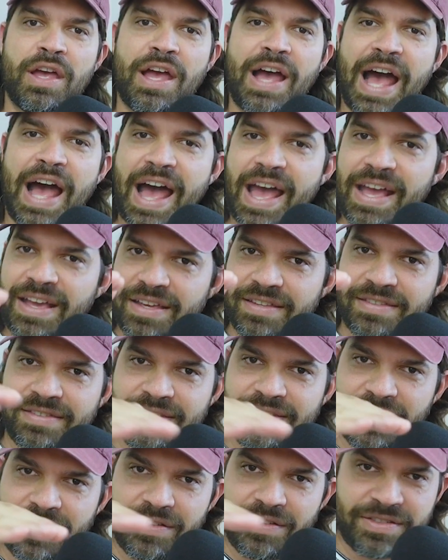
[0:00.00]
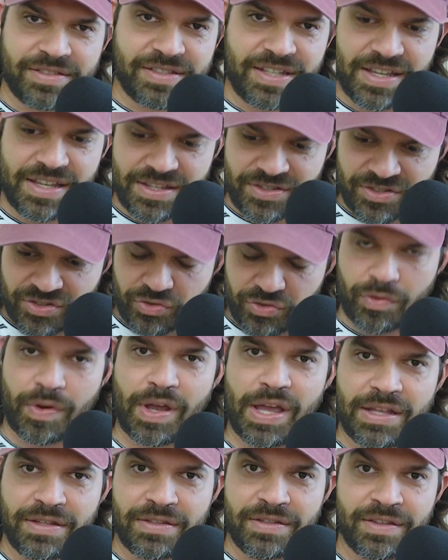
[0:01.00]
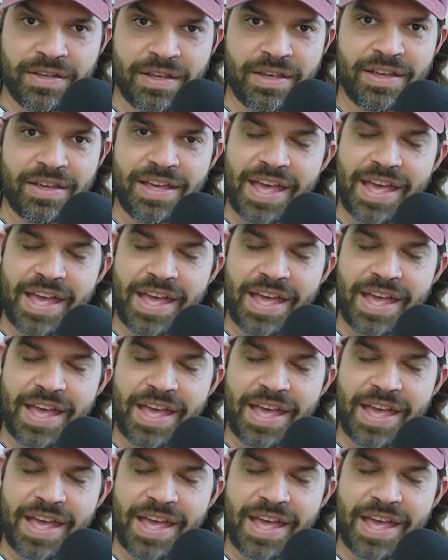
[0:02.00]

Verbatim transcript: I can still see straight